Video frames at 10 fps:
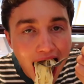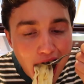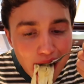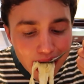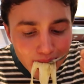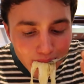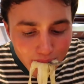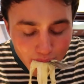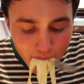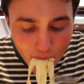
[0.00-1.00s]
to be
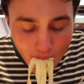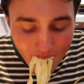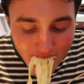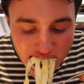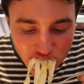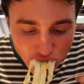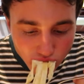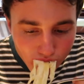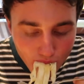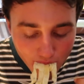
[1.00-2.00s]
impressed by
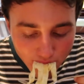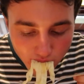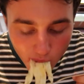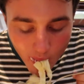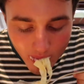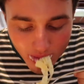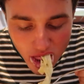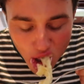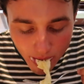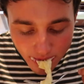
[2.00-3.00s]
Jacob, if
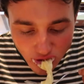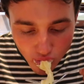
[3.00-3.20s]
that makes